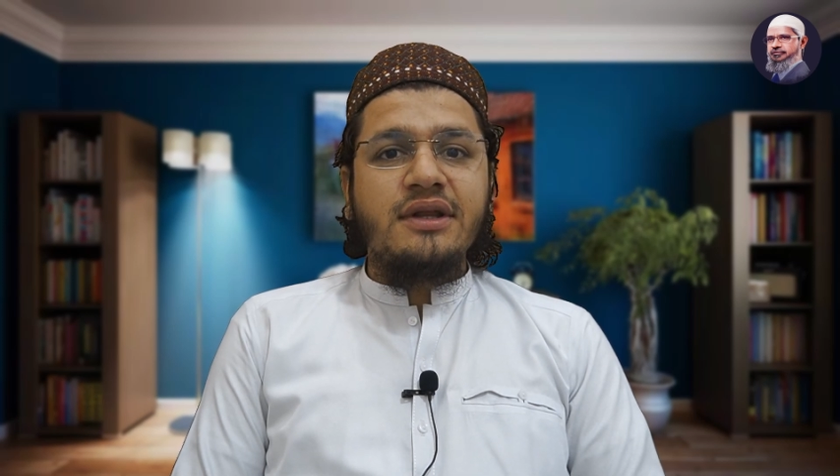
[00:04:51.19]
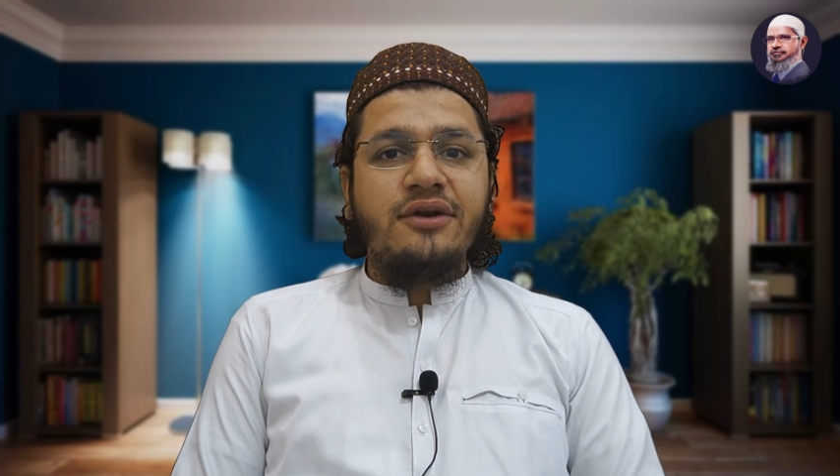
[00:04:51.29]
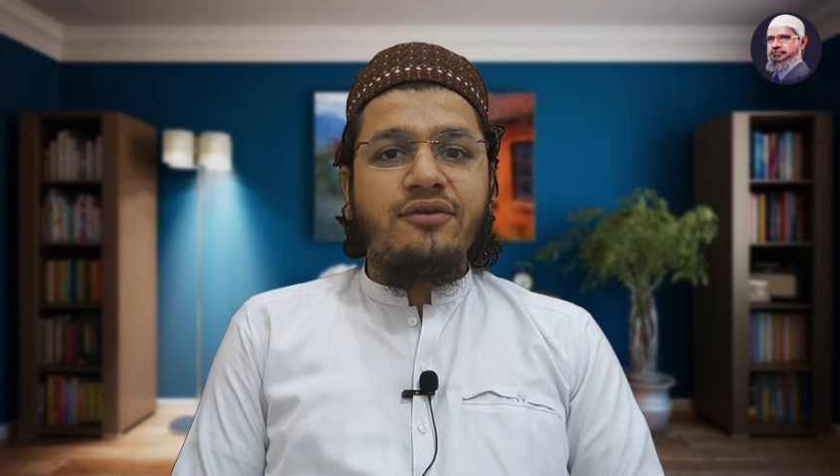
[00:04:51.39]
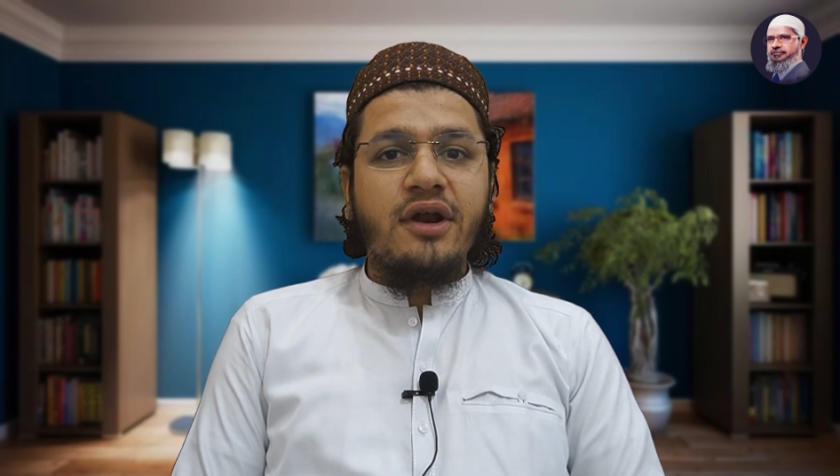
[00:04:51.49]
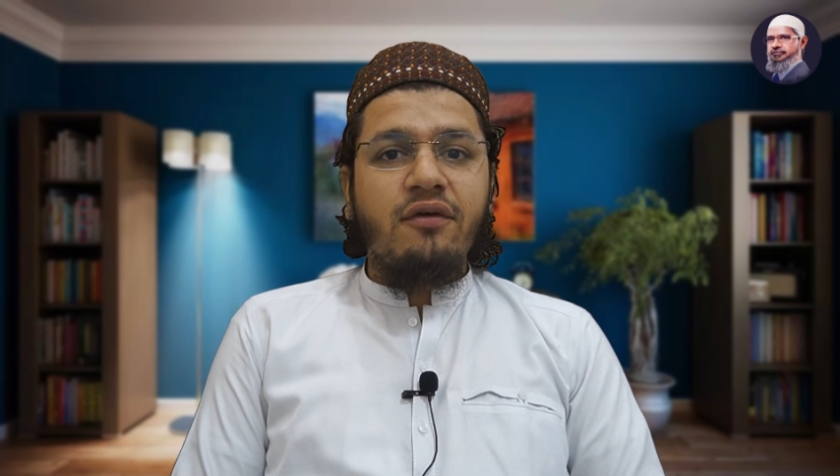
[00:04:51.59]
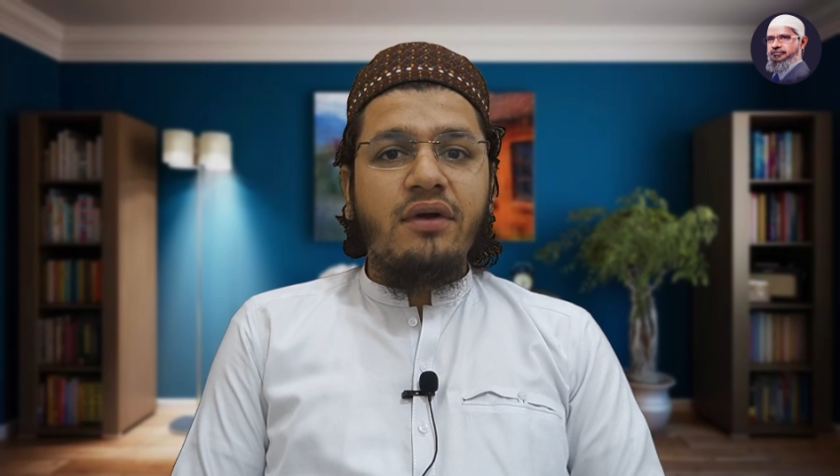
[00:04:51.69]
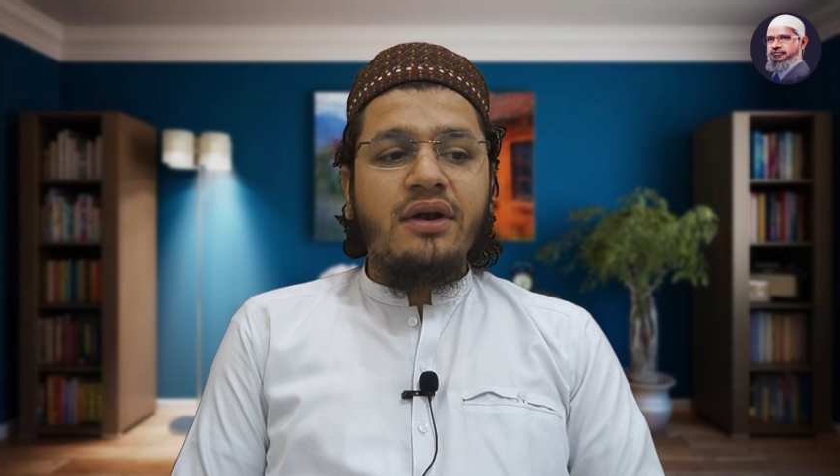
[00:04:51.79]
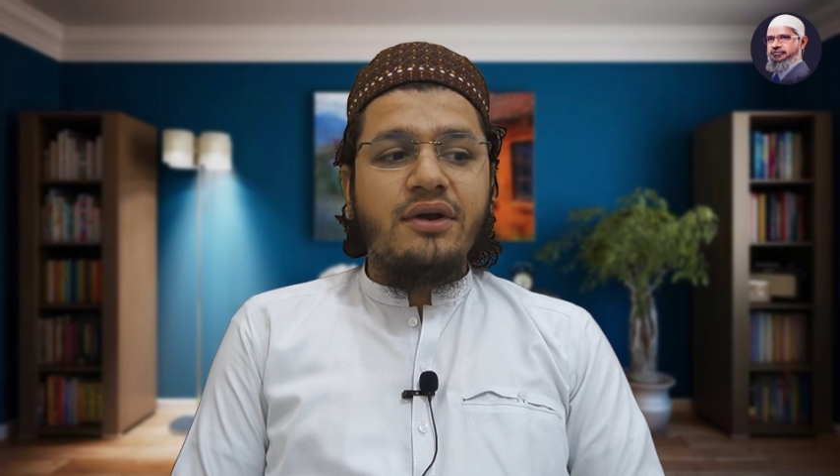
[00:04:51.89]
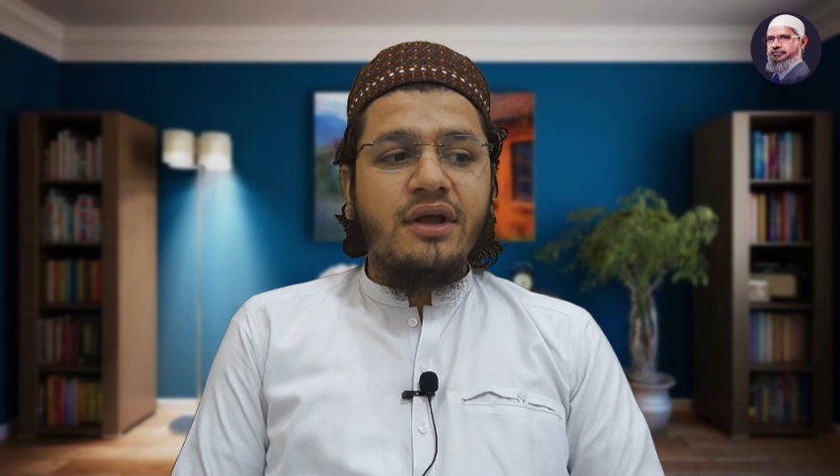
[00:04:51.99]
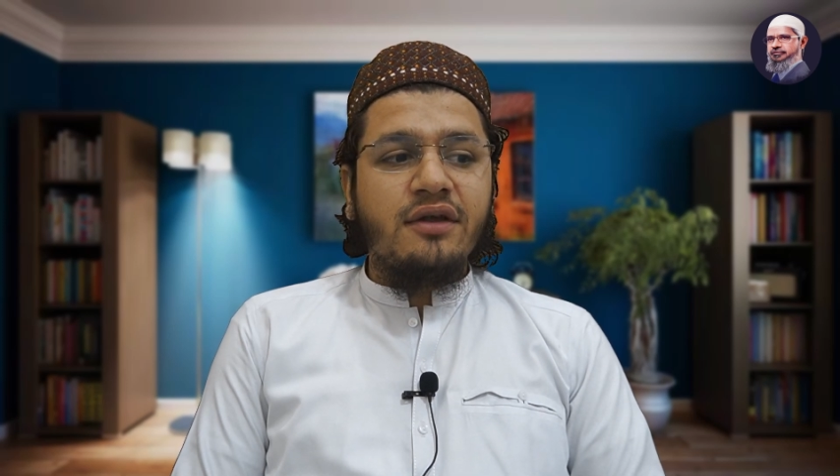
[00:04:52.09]
the
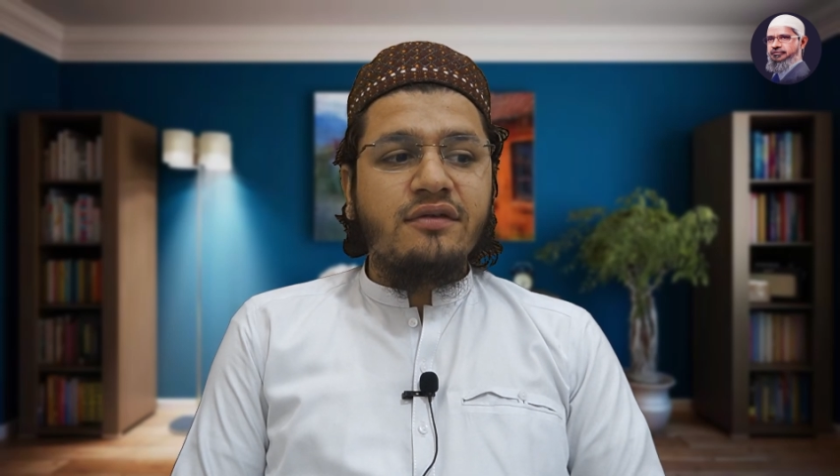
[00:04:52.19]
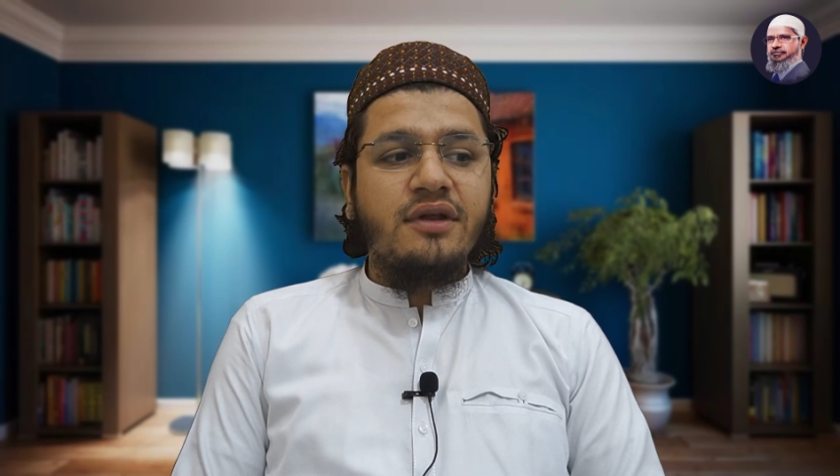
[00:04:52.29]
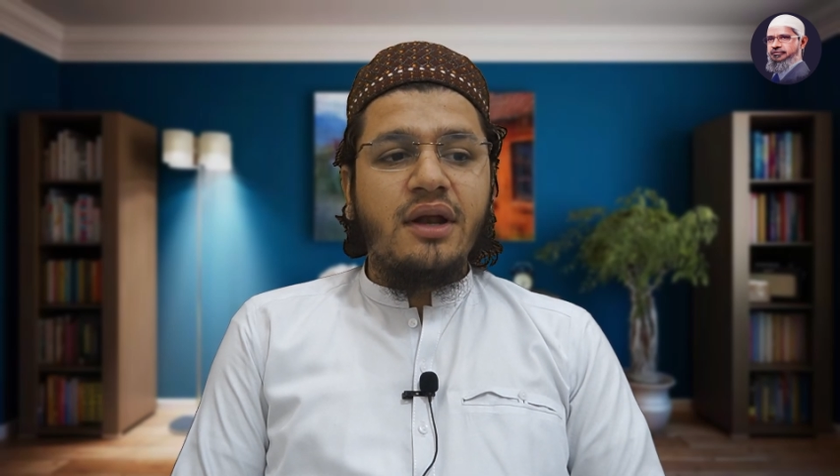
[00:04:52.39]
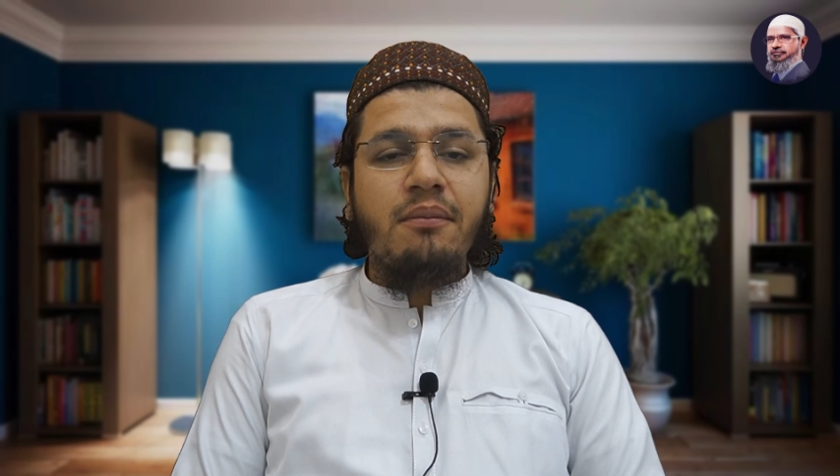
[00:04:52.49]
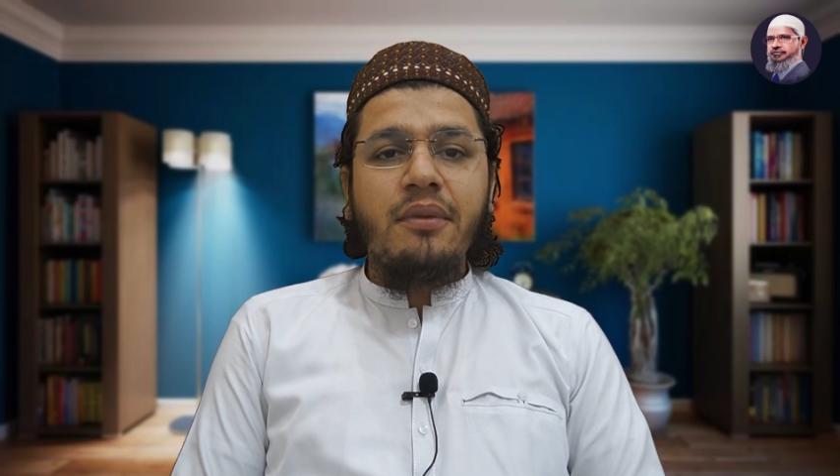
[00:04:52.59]
travel days, the